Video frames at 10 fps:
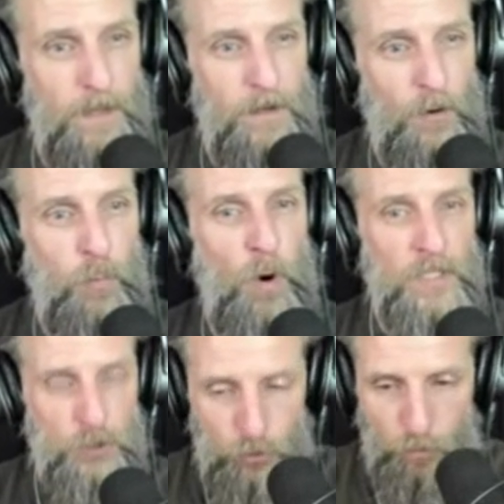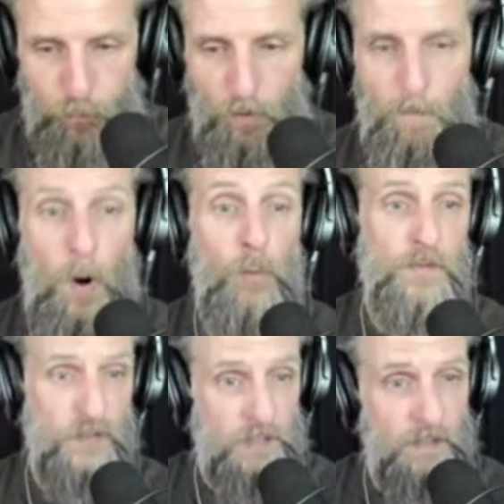one to
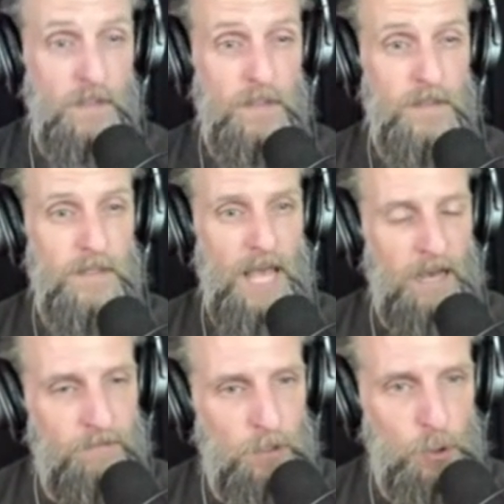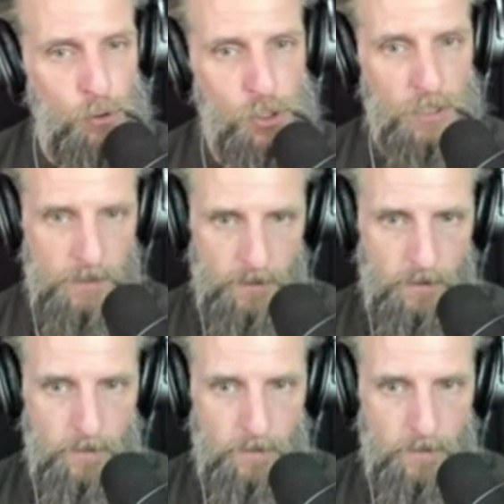promote evolution.